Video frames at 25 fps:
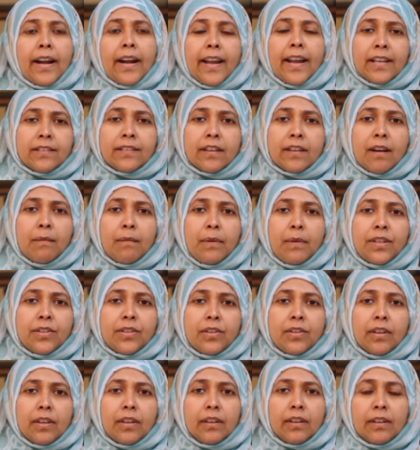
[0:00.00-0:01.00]
and
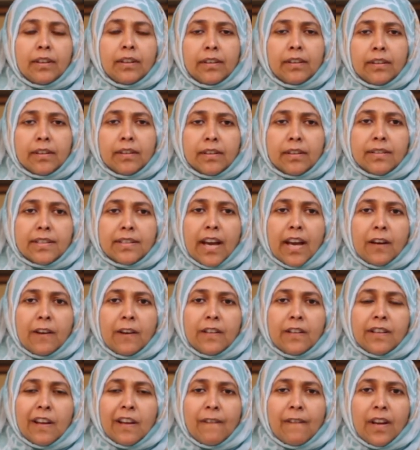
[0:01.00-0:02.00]
established a
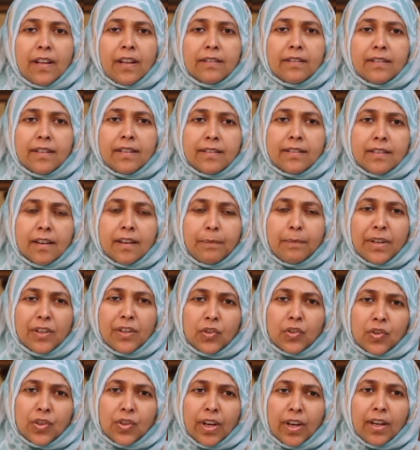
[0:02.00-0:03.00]
SARI surveillance system
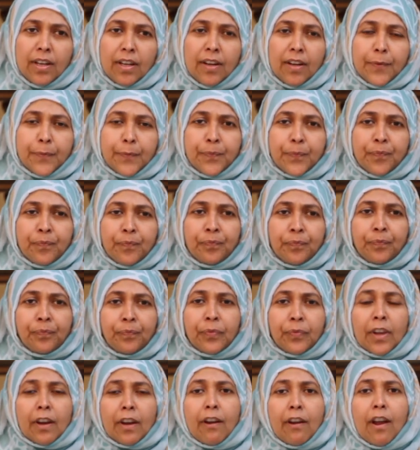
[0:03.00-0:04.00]
in state.
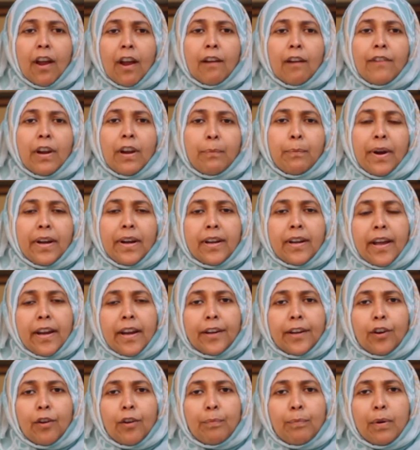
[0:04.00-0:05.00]
When my
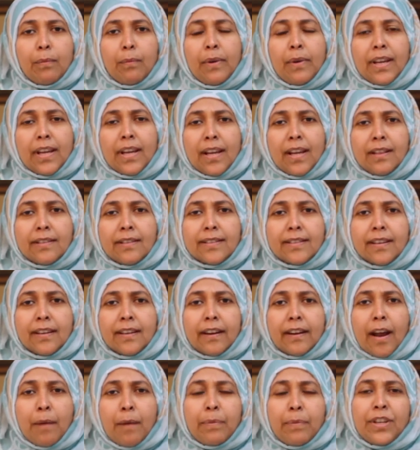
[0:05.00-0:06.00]
director of public health,
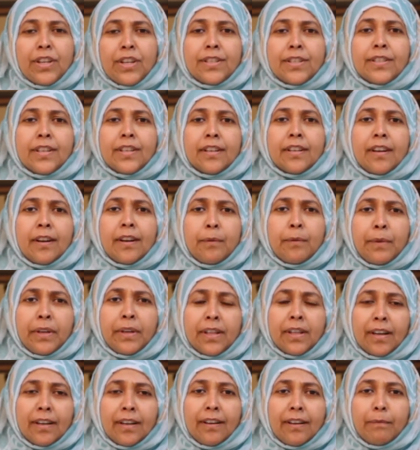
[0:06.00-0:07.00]
sir, appreciated me,
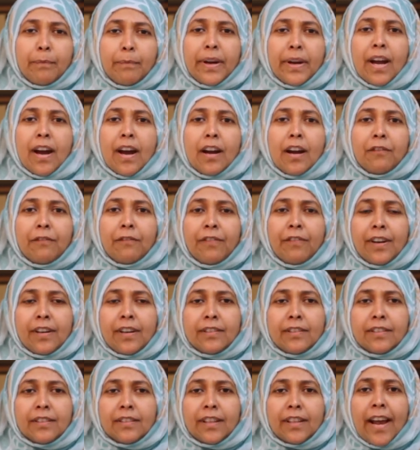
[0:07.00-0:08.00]
that my
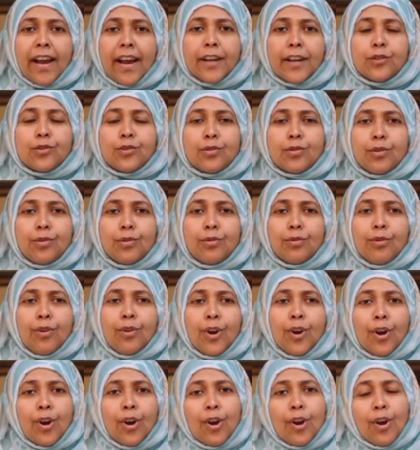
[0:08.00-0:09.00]
heartfelt thanks to you
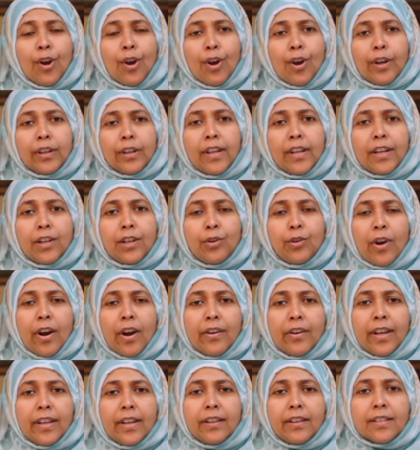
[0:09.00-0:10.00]
that you
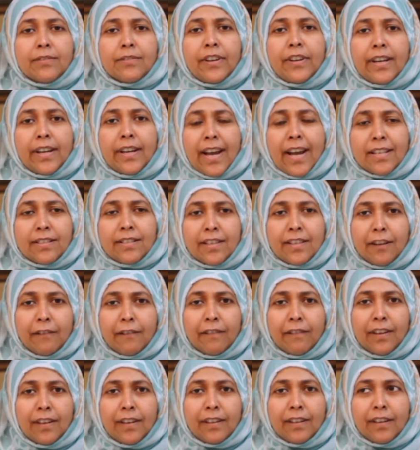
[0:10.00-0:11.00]
have done the
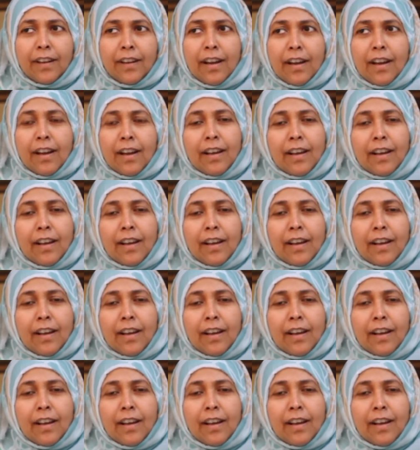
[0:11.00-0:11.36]
fantastic work.